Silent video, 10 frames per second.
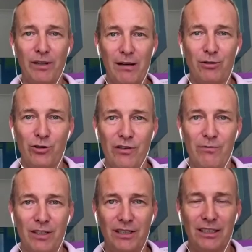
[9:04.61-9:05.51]
be able to have
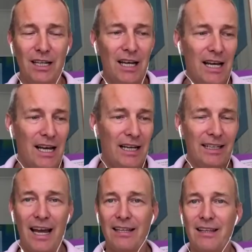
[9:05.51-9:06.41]
money.
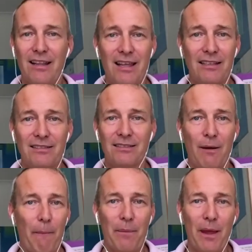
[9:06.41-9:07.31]
Again, that's
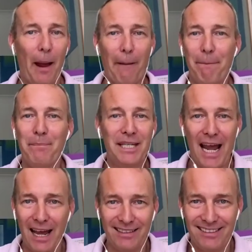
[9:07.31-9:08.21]

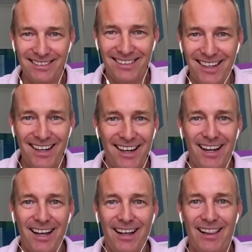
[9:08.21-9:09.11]
BS.
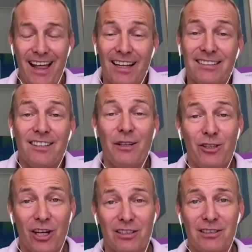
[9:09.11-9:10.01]
That's
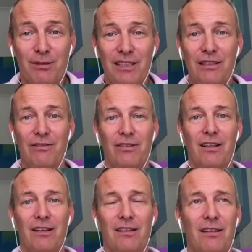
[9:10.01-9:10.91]
just a belief.
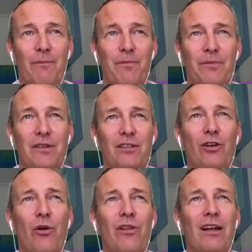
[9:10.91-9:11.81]
Did you
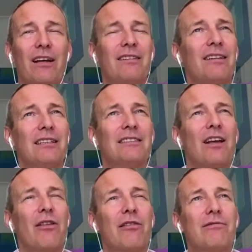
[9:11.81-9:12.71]
know that I think it's
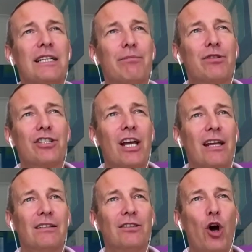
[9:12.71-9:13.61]

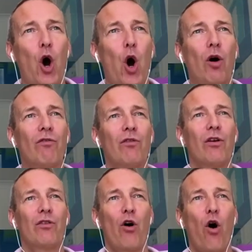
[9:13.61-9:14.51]
3% of
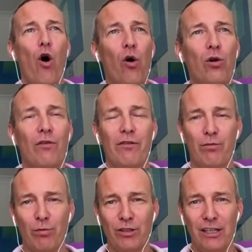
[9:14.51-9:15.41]
the whole of the
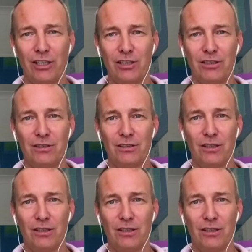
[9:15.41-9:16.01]
population